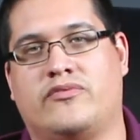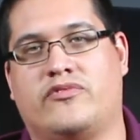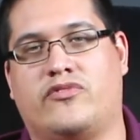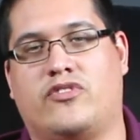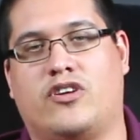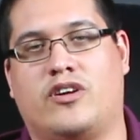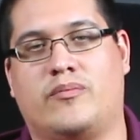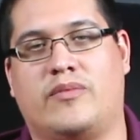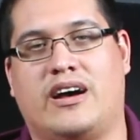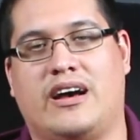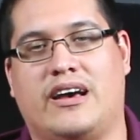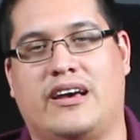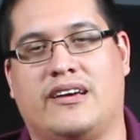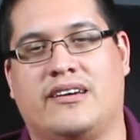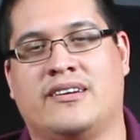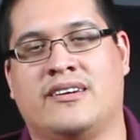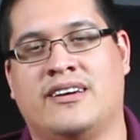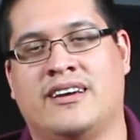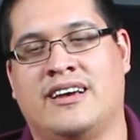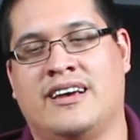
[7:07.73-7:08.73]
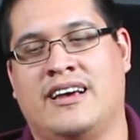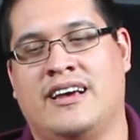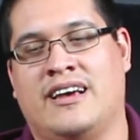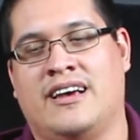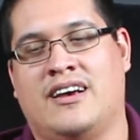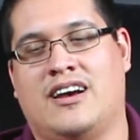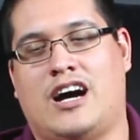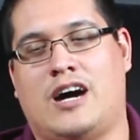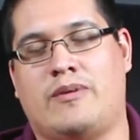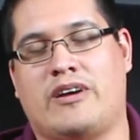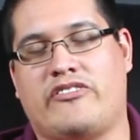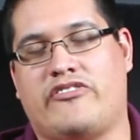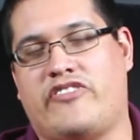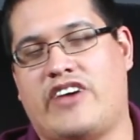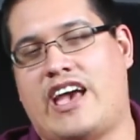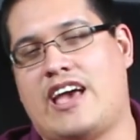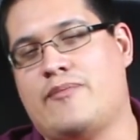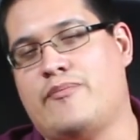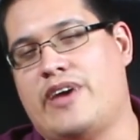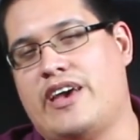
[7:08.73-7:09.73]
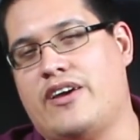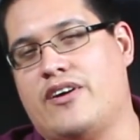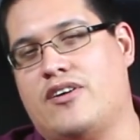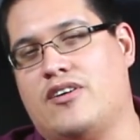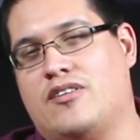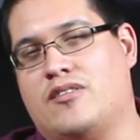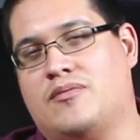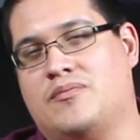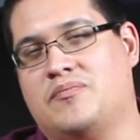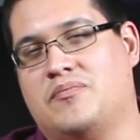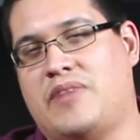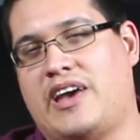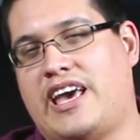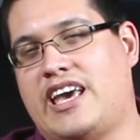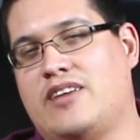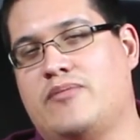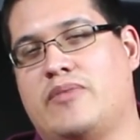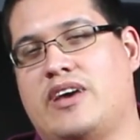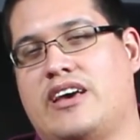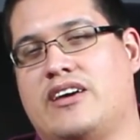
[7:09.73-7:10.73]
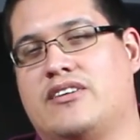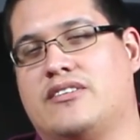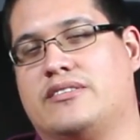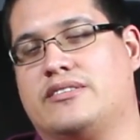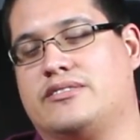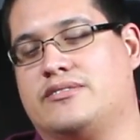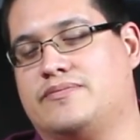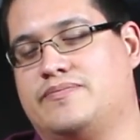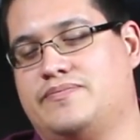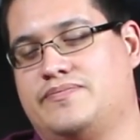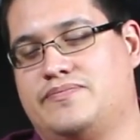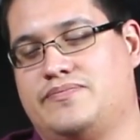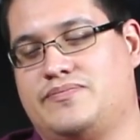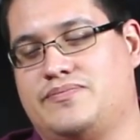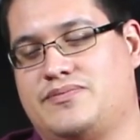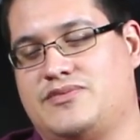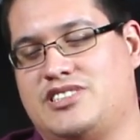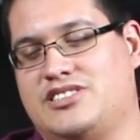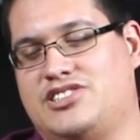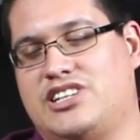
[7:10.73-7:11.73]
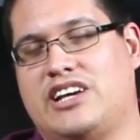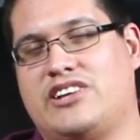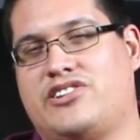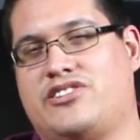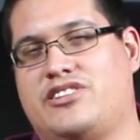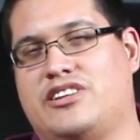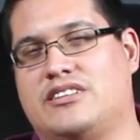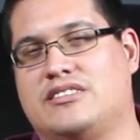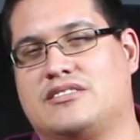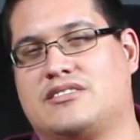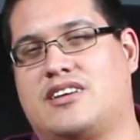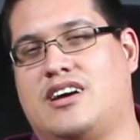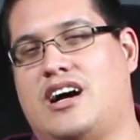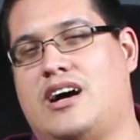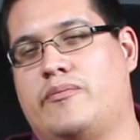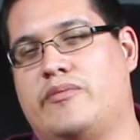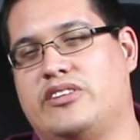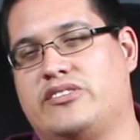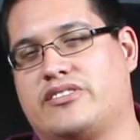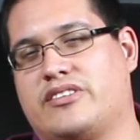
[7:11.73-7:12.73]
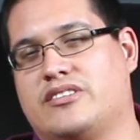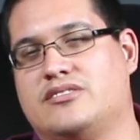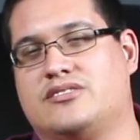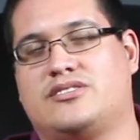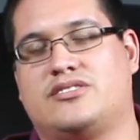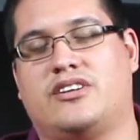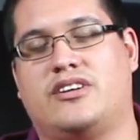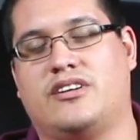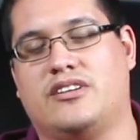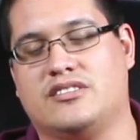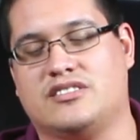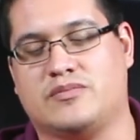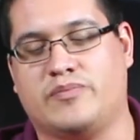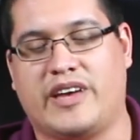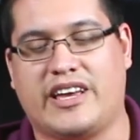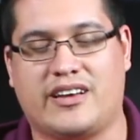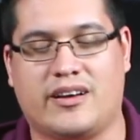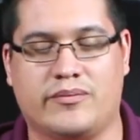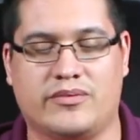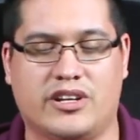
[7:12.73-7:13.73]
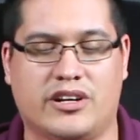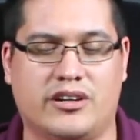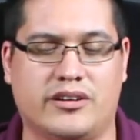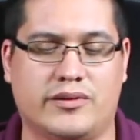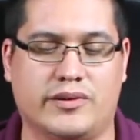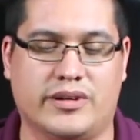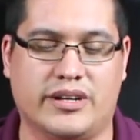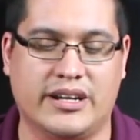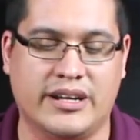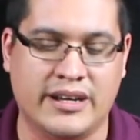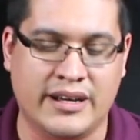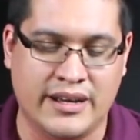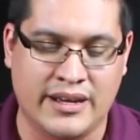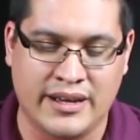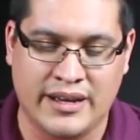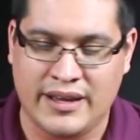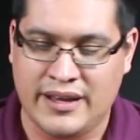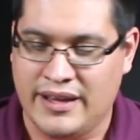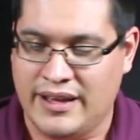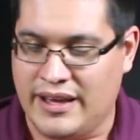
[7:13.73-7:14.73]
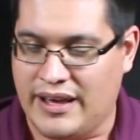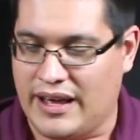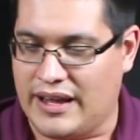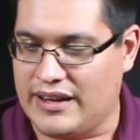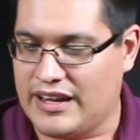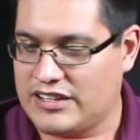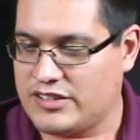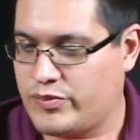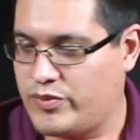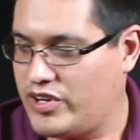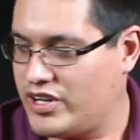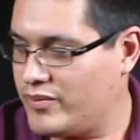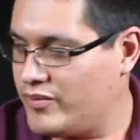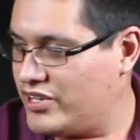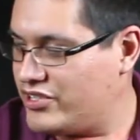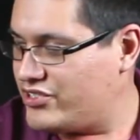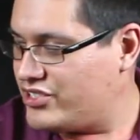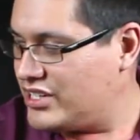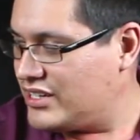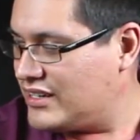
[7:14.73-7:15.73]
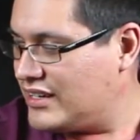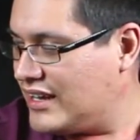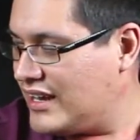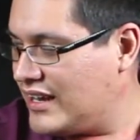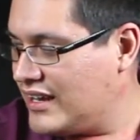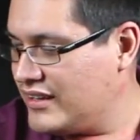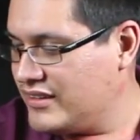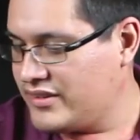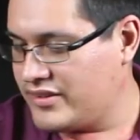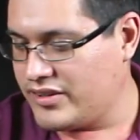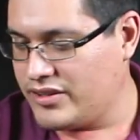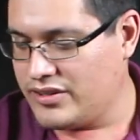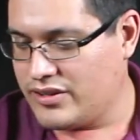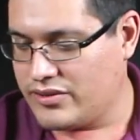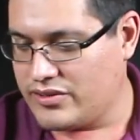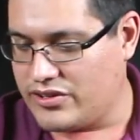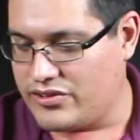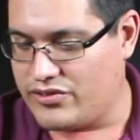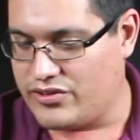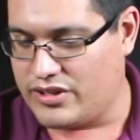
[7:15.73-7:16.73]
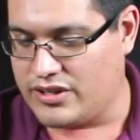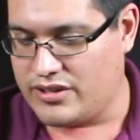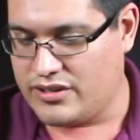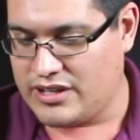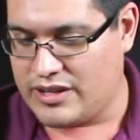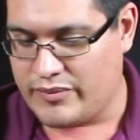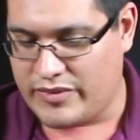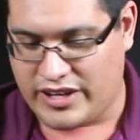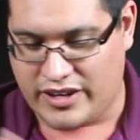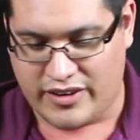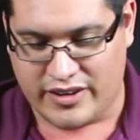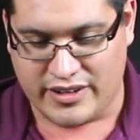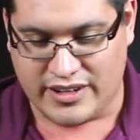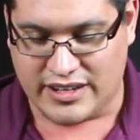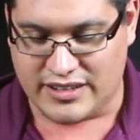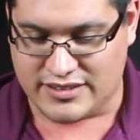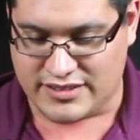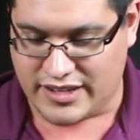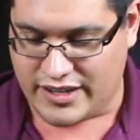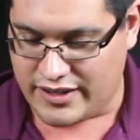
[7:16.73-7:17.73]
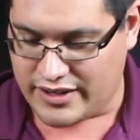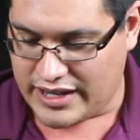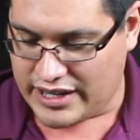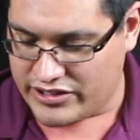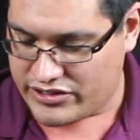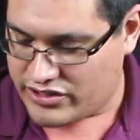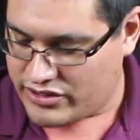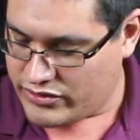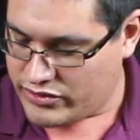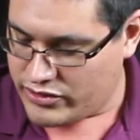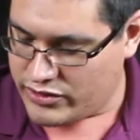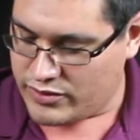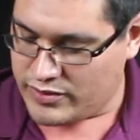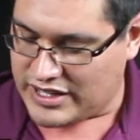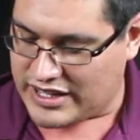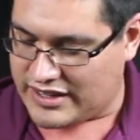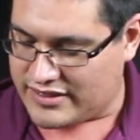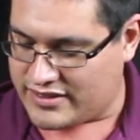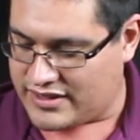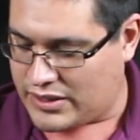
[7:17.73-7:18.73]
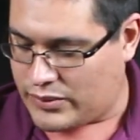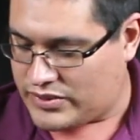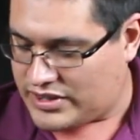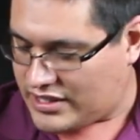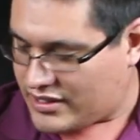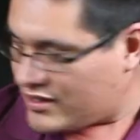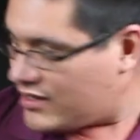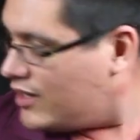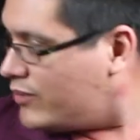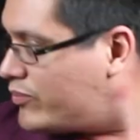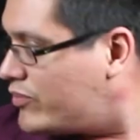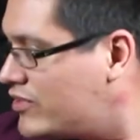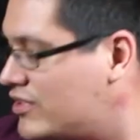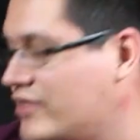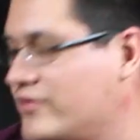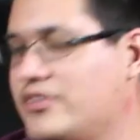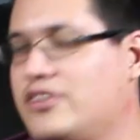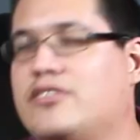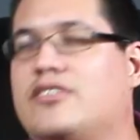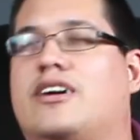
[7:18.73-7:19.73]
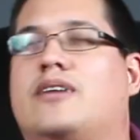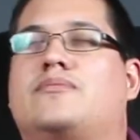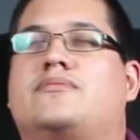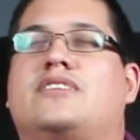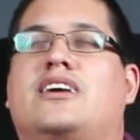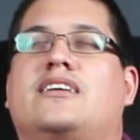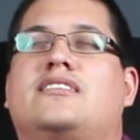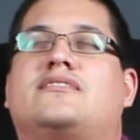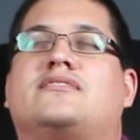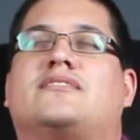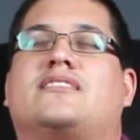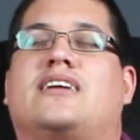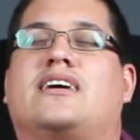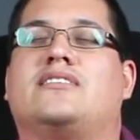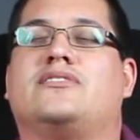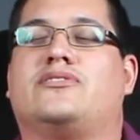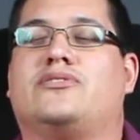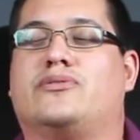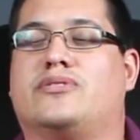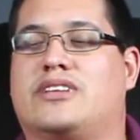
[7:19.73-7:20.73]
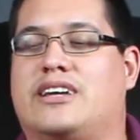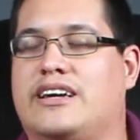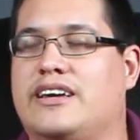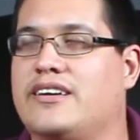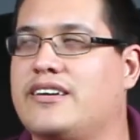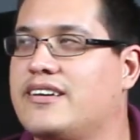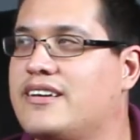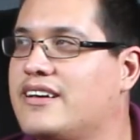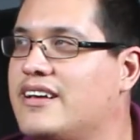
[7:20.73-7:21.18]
for my, on my fan mail, hate mail, suggestions, comments, concerns. Make them known. And that's pretty much it, guys. You know the drill. I'm here in the interrogation room, like I said, with a couple of new updates that I do like.